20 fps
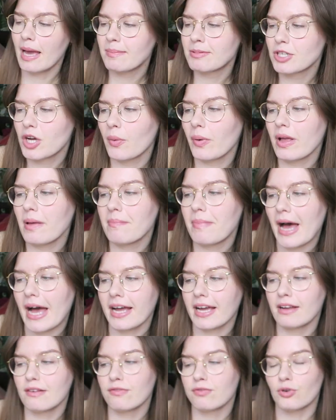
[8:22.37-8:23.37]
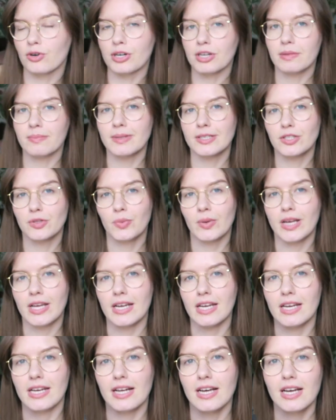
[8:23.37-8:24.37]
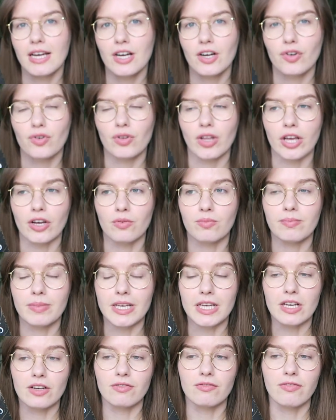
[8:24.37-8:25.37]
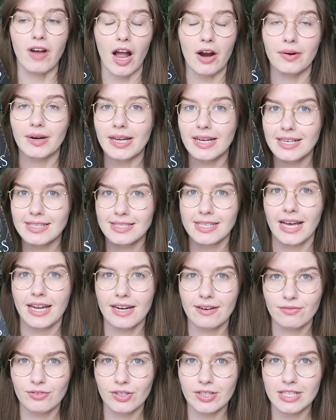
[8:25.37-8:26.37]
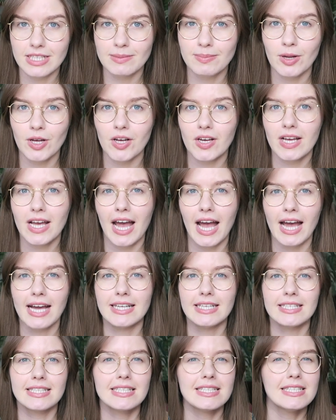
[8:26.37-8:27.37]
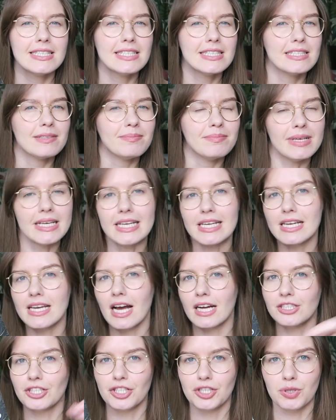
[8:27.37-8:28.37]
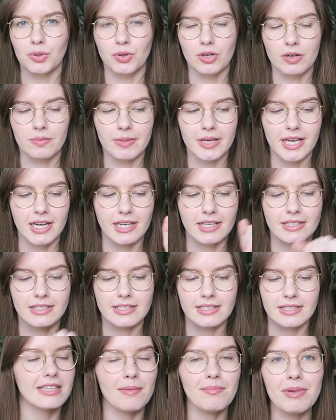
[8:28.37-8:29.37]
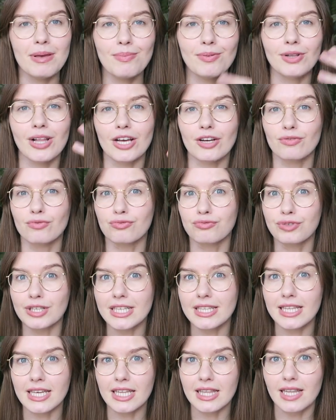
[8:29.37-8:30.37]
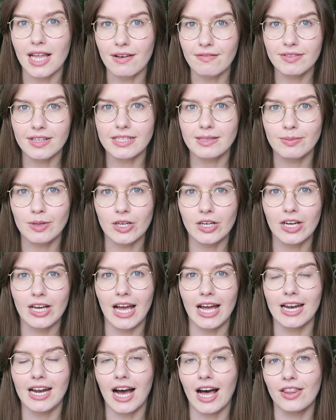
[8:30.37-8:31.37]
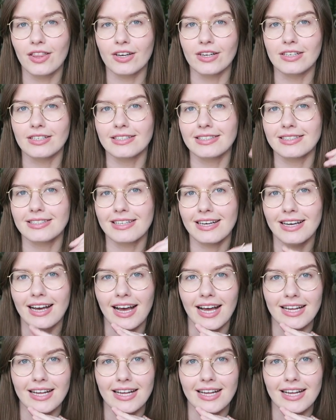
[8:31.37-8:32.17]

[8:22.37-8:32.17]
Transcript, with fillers: Kept going back and forth between like being very excited for this book and being not sure, because some people like really love this book and others